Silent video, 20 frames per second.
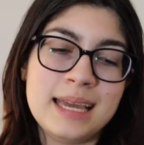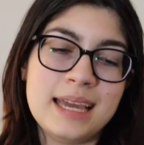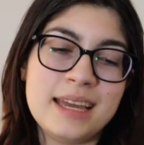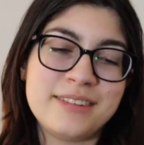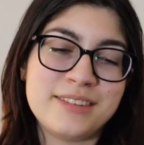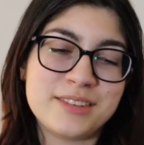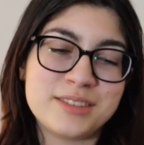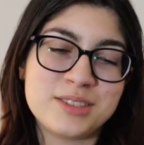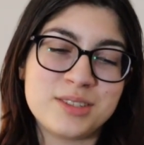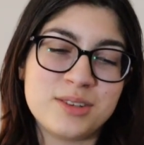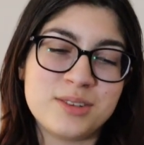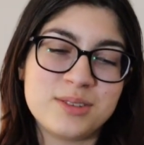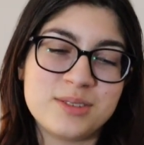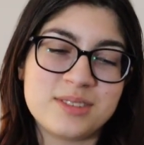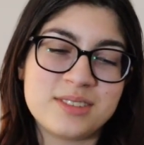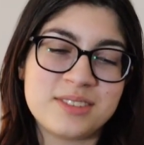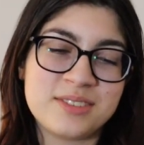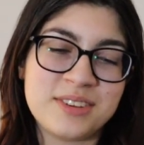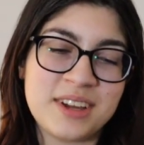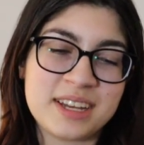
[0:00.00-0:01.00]
And also
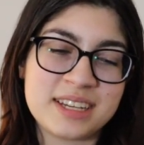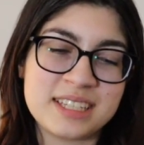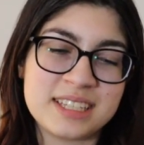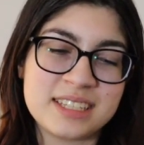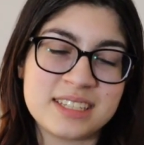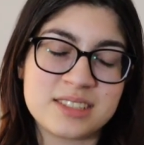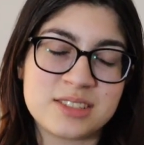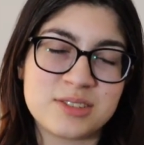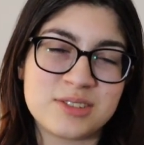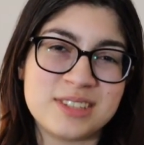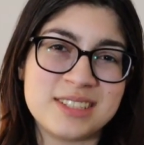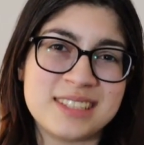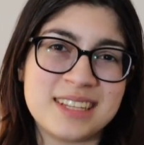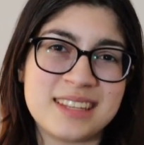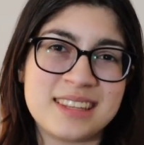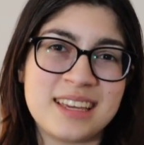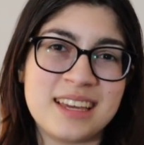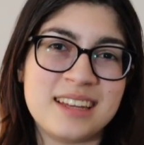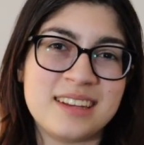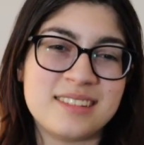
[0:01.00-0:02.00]
the fact he kissed Teresa
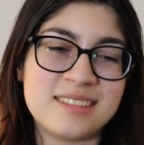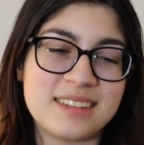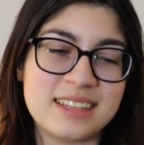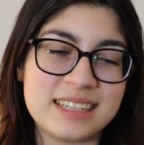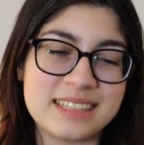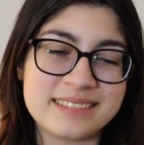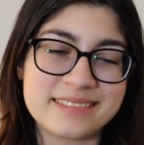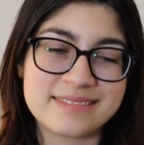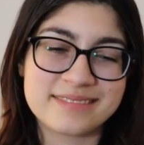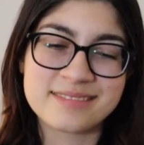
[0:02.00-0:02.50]
at the end, like